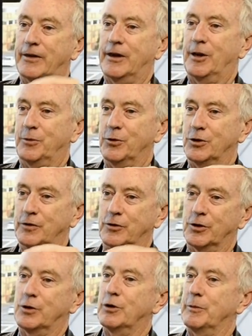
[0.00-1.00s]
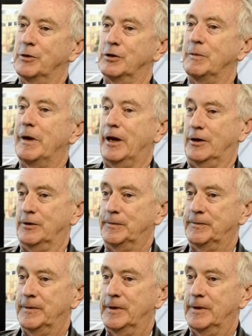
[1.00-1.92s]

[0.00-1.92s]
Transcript: At that point, you've got a drop in demand.